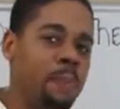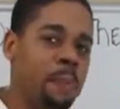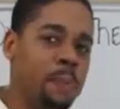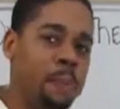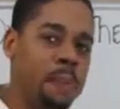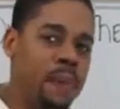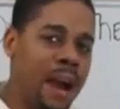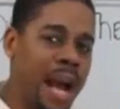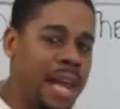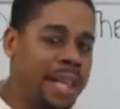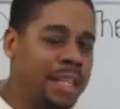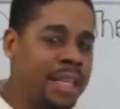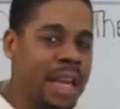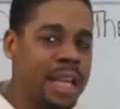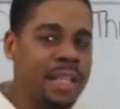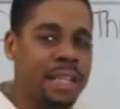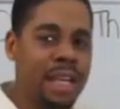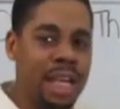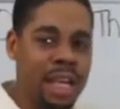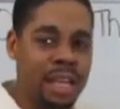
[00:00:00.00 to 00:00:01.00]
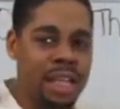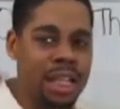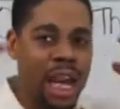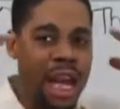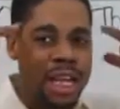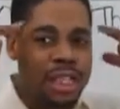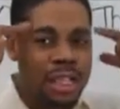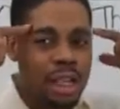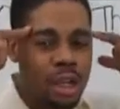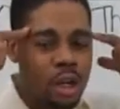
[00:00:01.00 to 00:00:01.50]
processing and
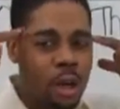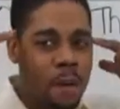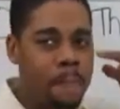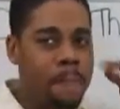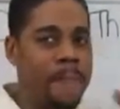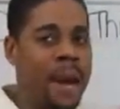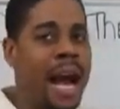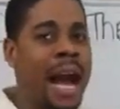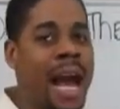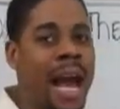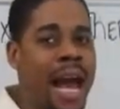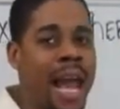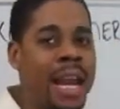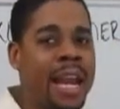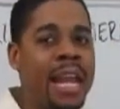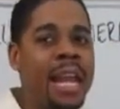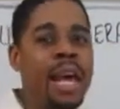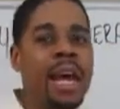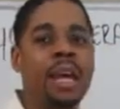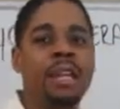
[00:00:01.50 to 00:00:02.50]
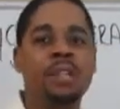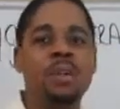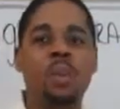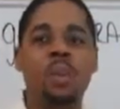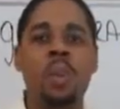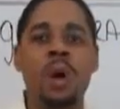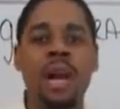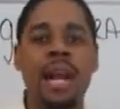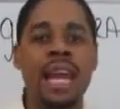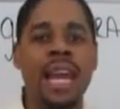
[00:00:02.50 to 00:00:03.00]
changing your mind to
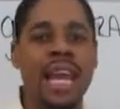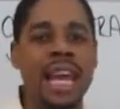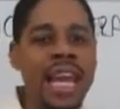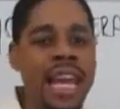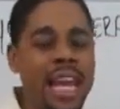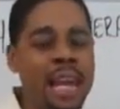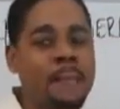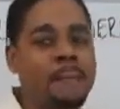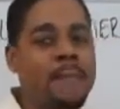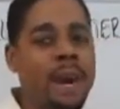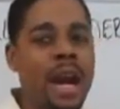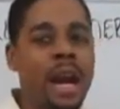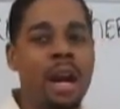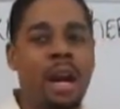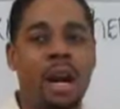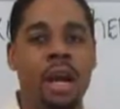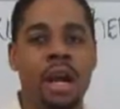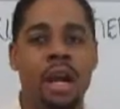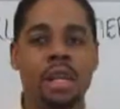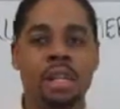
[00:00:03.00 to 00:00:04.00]
want to eat better,